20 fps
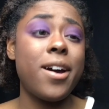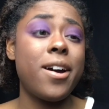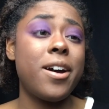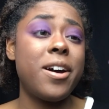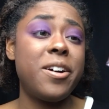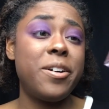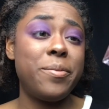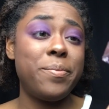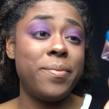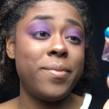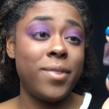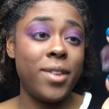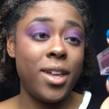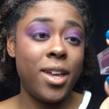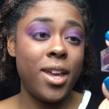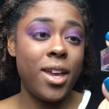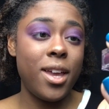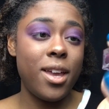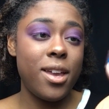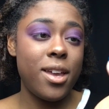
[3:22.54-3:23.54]
um,
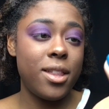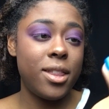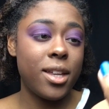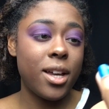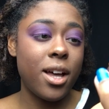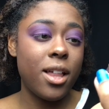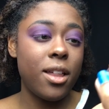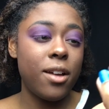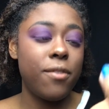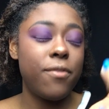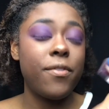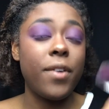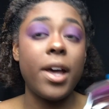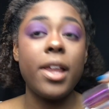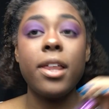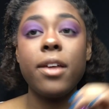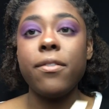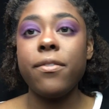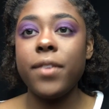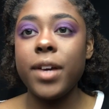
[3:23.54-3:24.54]
in the color
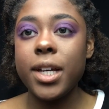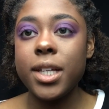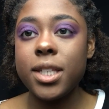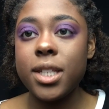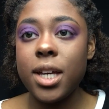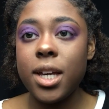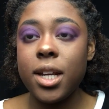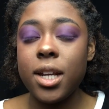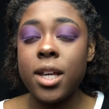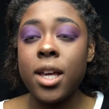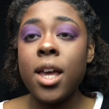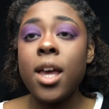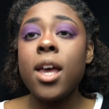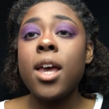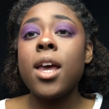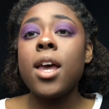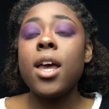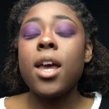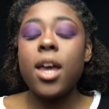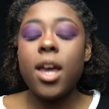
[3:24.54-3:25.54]
Violet Vixen.
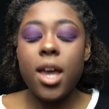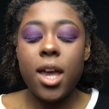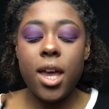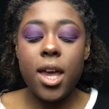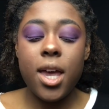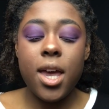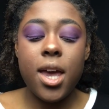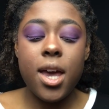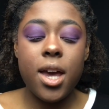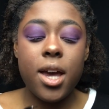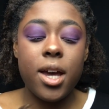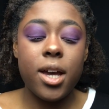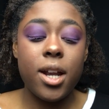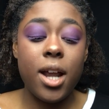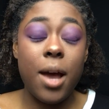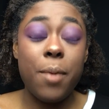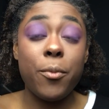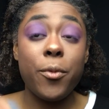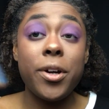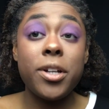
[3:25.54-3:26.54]
And
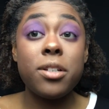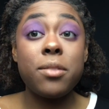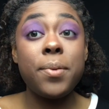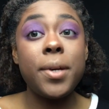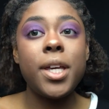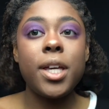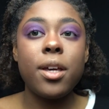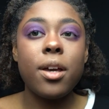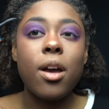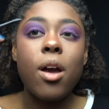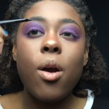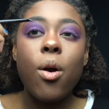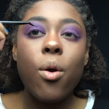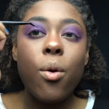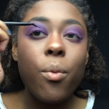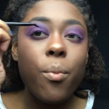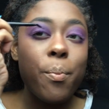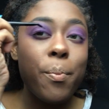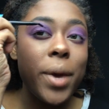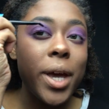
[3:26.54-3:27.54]
I'm going to be
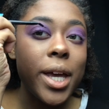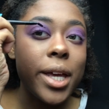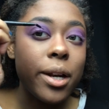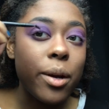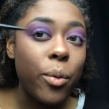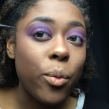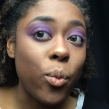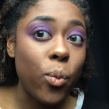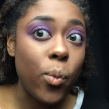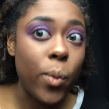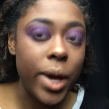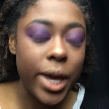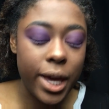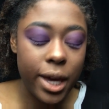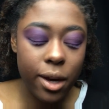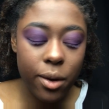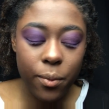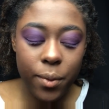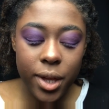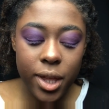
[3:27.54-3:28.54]
making a
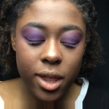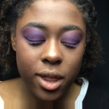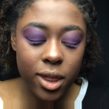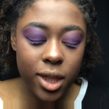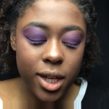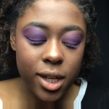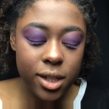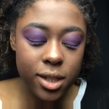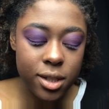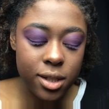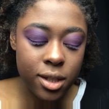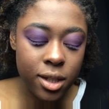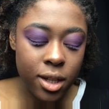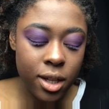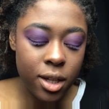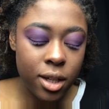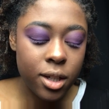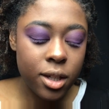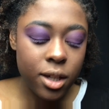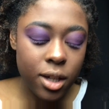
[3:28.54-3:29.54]
wing with this.
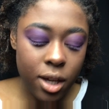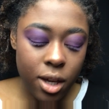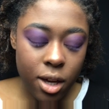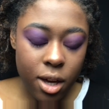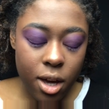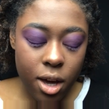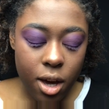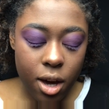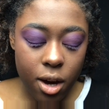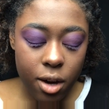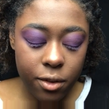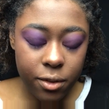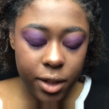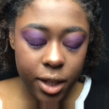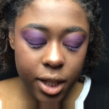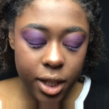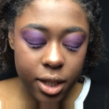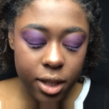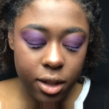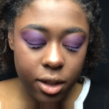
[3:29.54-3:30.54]
Hopefully
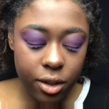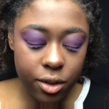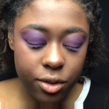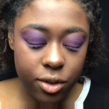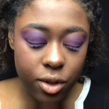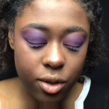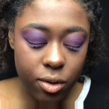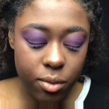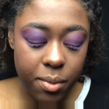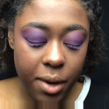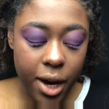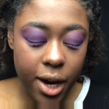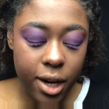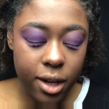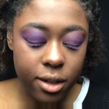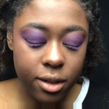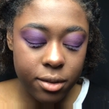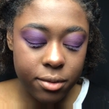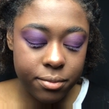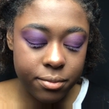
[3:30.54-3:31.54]
it doesn't look too
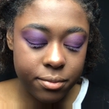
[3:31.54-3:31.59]
bad.